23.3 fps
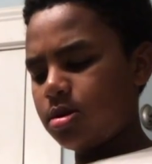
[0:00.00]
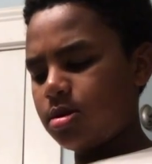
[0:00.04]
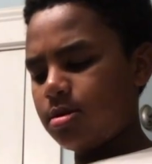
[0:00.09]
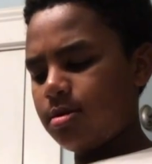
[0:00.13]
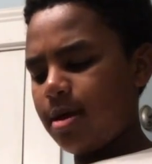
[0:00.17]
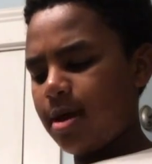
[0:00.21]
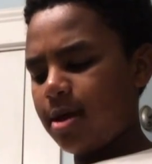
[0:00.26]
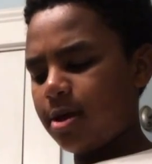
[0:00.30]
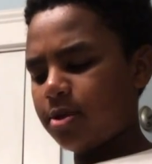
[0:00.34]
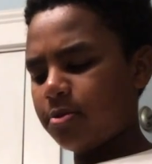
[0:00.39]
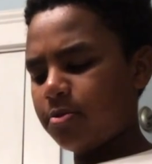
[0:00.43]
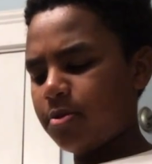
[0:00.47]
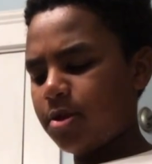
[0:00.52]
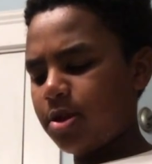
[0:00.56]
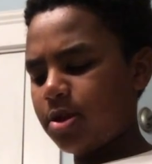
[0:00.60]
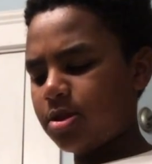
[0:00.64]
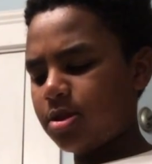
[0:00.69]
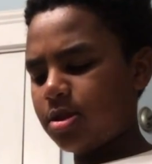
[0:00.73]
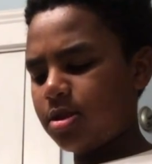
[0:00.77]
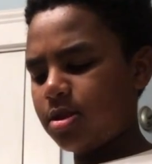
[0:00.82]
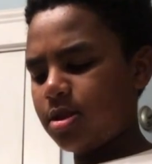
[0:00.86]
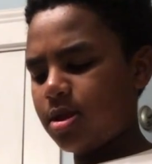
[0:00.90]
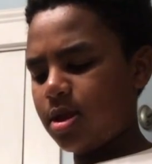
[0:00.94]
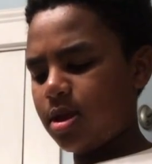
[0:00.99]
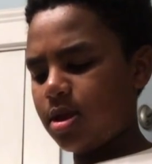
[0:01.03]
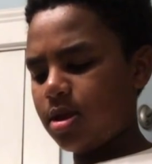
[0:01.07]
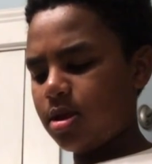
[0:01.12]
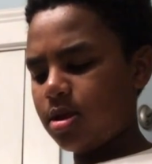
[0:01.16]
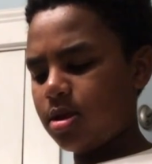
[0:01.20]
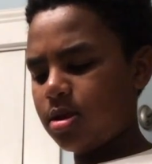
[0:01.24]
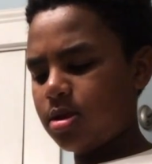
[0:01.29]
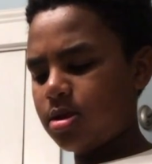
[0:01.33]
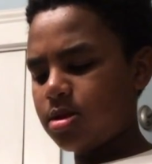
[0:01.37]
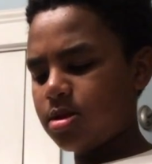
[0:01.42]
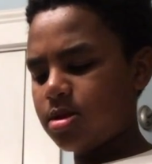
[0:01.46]
Expiration date
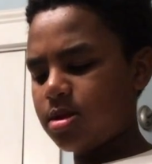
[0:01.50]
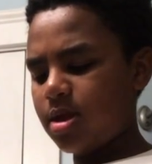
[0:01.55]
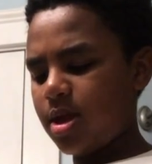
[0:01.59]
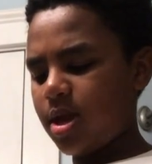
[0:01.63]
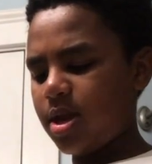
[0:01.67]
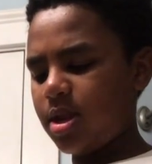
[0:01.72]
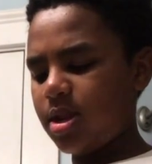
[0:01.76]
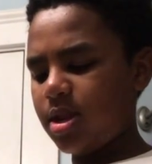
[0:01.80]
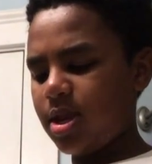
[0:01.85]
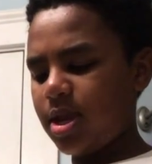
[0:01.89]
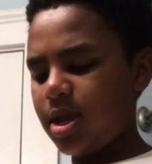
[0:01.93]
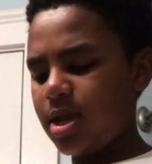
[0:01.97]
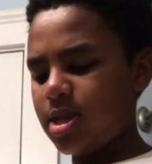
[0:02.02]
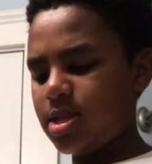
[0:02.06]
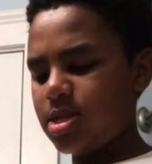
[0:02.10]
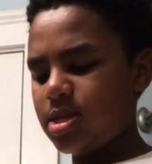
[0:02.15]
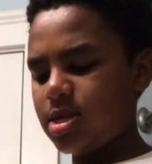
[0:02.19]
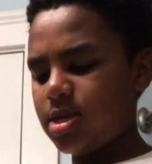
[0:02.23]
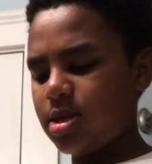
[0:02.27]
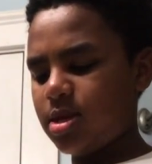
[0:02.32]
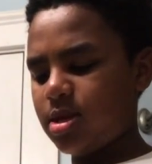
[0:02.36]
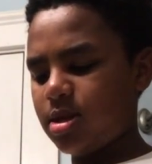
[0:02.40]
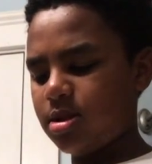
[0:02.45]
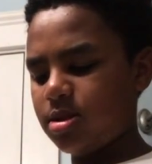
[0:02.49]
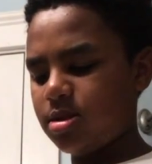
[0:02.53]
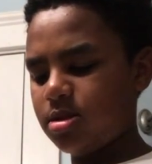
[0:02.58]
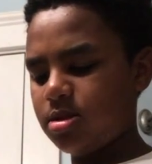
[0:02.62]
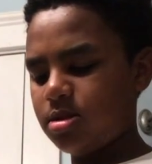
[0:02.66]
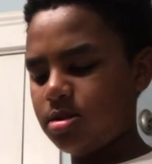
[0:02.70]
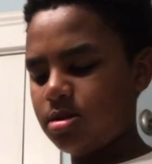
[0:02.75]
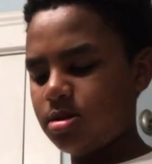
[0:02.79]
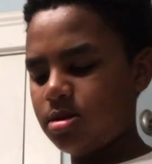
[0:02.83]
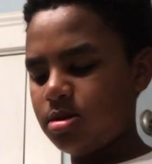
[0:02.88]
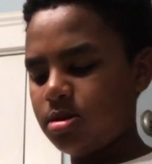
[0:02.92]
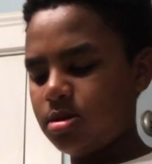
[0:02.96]
10/18.
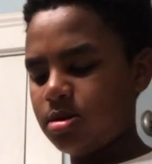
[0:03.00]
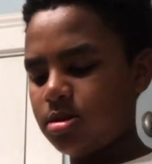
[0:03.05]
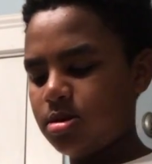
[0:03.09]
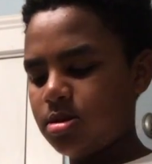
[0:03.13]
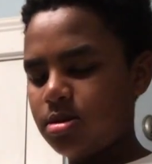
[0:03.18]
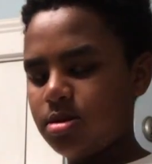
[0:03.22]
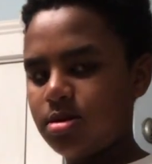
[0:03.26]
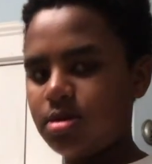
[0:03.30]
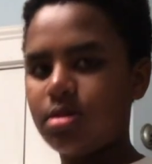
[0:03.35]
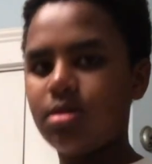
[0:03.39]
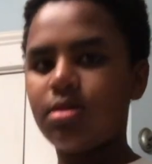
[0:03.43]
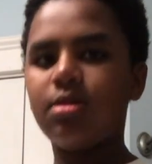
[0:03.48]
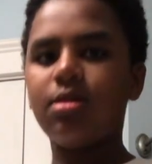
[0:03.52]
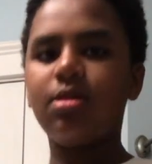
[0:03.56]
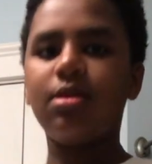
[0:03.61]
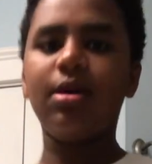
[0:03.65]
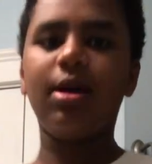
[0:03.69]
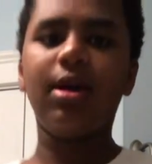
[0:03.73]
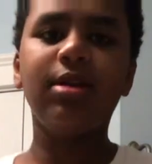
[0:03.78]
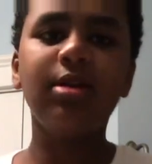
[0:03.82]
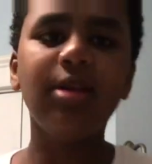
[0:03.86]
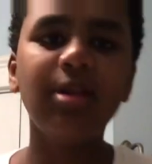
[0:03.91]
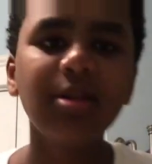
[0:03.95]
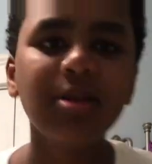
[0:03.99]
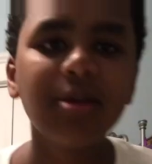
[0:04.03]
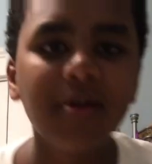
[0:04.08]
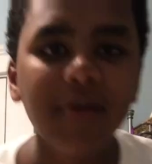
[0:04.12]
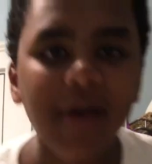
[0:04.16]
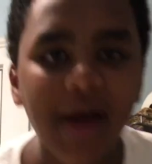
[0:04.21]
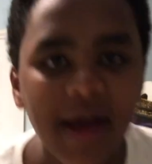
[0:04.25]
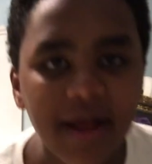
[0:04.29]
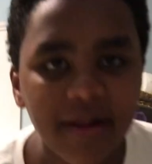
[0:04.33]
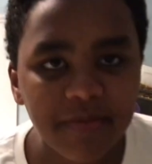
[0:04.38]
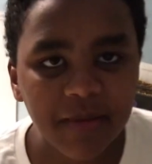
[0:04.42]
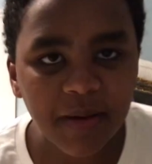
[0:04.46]
I need to go
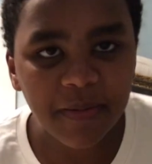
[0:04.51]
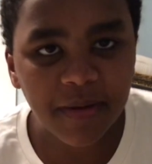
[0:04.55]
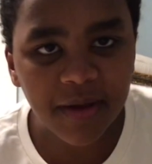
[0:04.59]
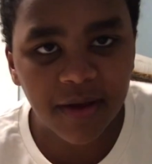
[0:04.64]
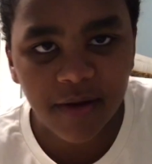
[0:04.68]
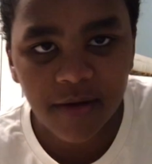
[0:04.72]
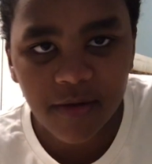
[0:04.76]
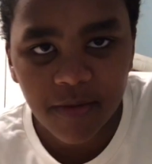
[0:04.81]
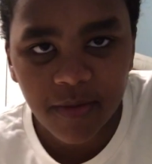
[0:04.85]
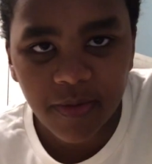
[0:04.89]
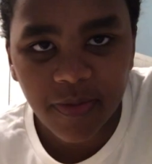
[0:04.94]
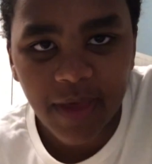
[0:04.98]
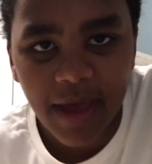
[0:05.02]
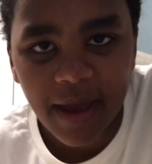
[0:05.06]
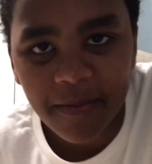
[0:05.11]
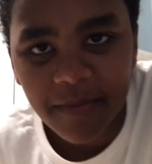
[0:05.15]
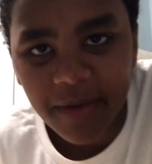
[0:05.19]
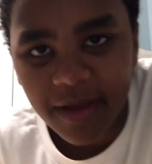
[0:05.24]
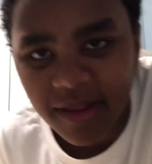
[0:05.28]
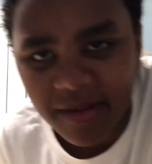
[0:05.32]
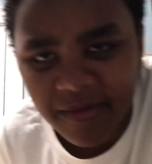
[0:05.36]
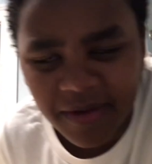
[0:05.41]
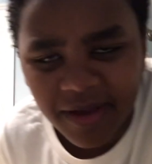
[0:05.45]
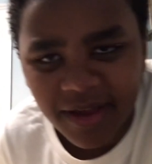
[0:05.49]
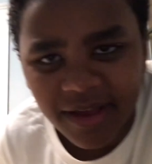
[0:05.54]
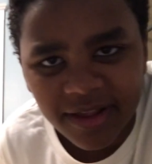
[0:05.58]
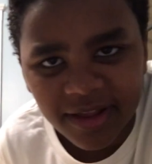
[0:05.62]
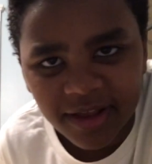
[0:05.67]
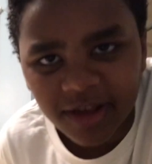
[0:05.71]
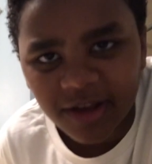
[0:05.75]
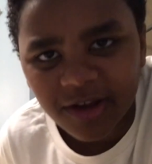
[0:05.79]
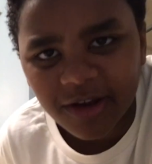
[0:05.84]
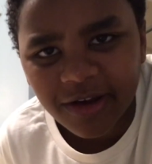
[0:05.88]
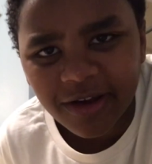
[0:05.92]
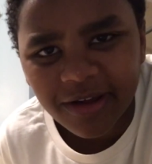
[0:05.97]
ask my parents what that means, because
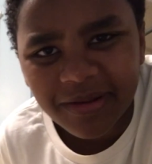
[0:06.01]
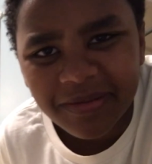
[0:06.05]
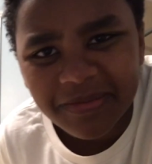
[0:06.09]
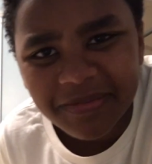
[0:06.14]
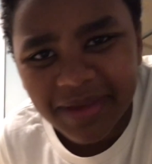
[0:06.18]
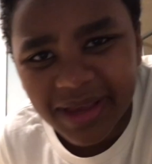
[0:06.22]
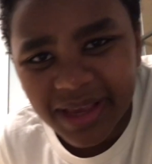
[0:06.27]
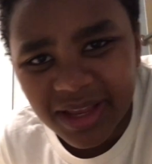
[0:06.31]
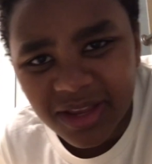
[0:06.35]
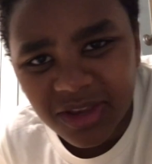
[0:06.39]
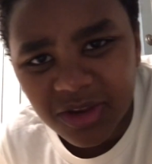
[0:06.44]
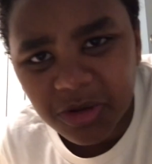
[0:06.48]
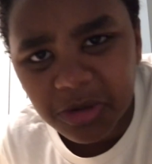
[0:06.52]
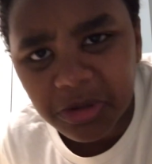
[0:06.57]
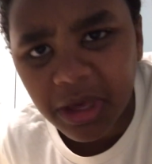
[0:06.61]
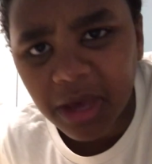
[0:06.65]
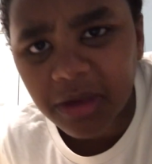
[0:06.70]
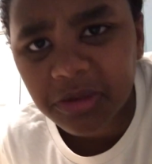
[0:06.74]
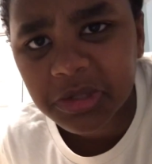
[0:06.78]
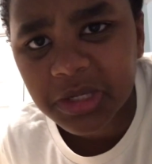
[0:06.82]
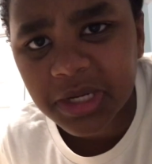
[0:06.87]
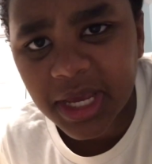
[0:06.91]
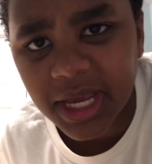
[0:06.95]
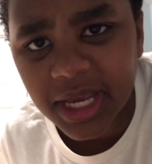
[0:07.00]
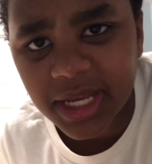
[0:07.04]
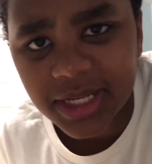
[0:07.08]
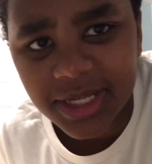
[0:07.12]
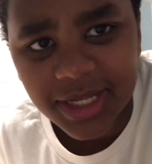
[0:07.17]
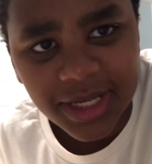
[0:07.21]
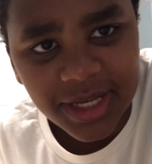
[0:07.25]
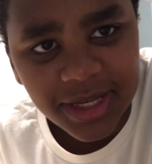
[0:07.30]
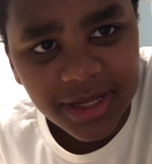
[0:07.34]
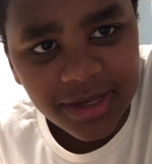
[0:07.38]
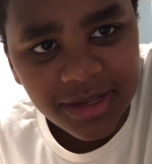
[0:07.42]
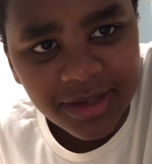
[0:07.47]
it could mean
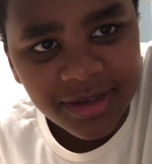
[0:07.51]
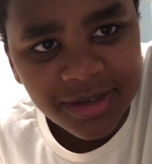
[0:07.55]
2018.